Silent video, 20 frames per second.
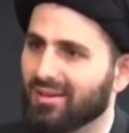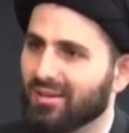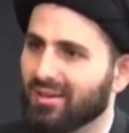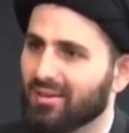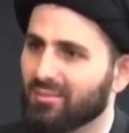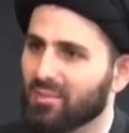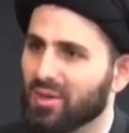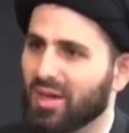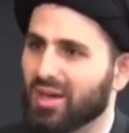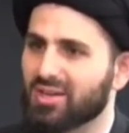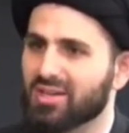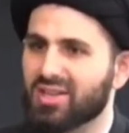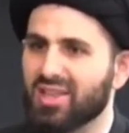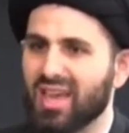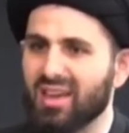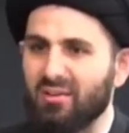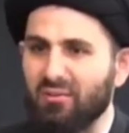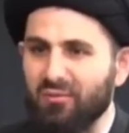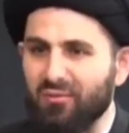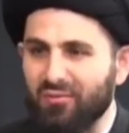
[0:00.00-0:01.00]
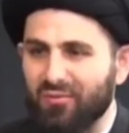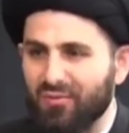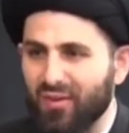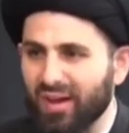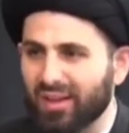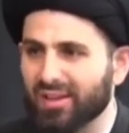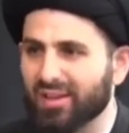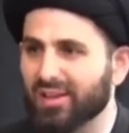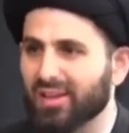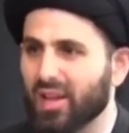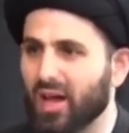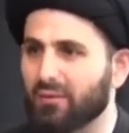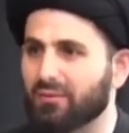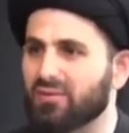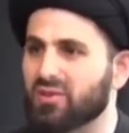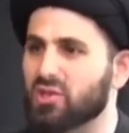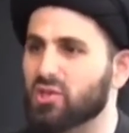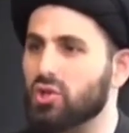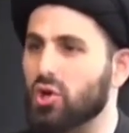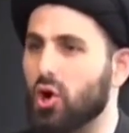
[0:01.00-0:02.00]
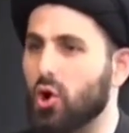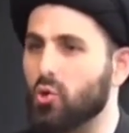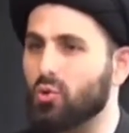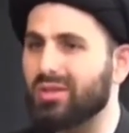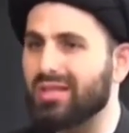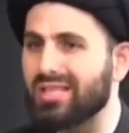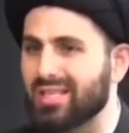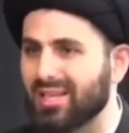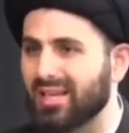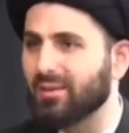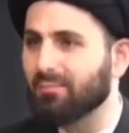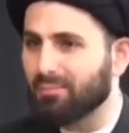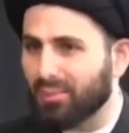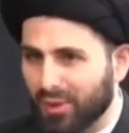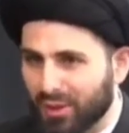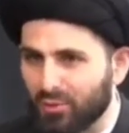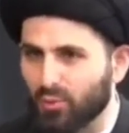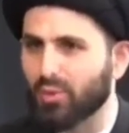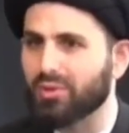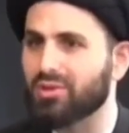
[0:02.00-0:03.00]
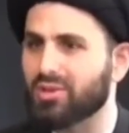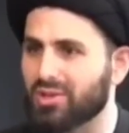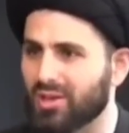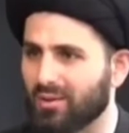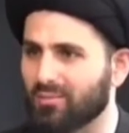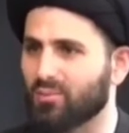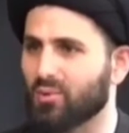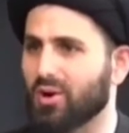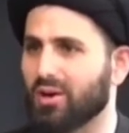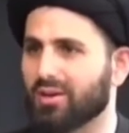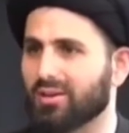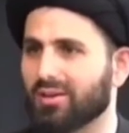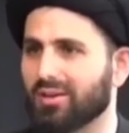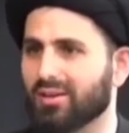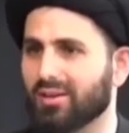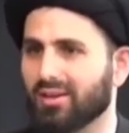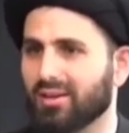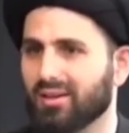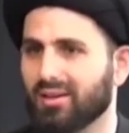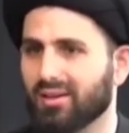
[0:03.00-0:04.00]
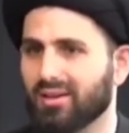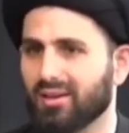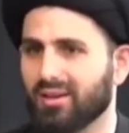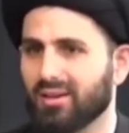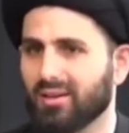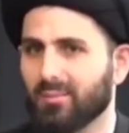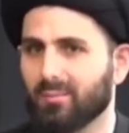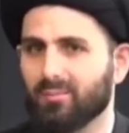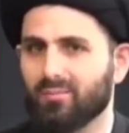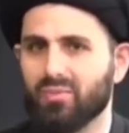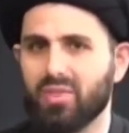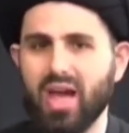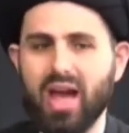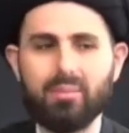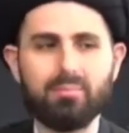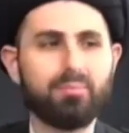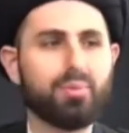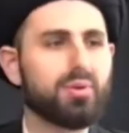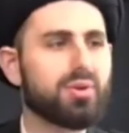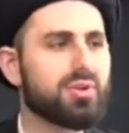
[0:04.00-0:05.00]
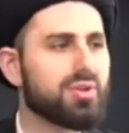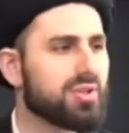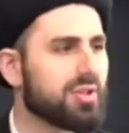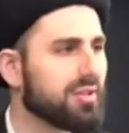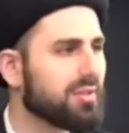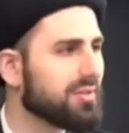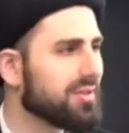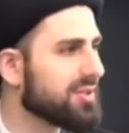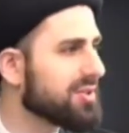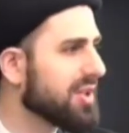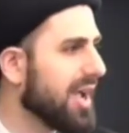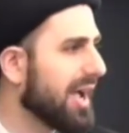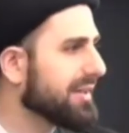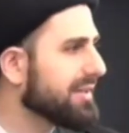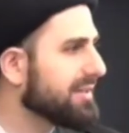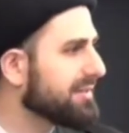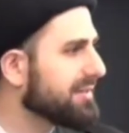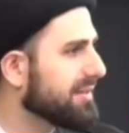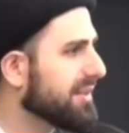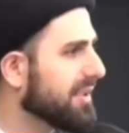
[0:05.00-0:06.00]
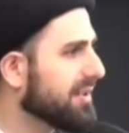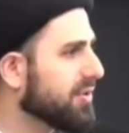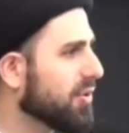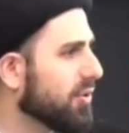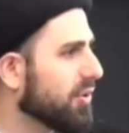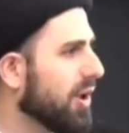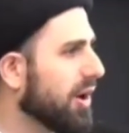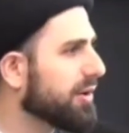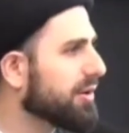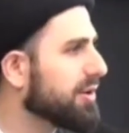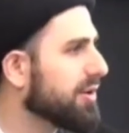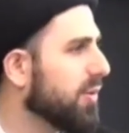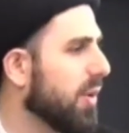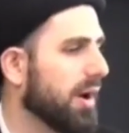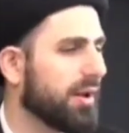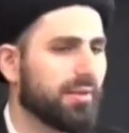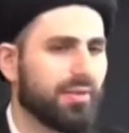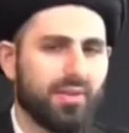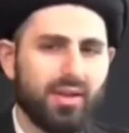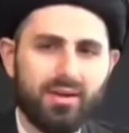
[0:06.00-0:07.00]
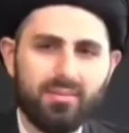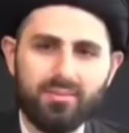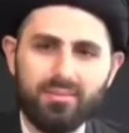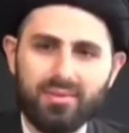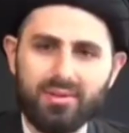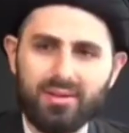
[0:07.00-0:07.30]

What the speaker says: Because they fell in love so deeply with someone, that person decided they no longer want them.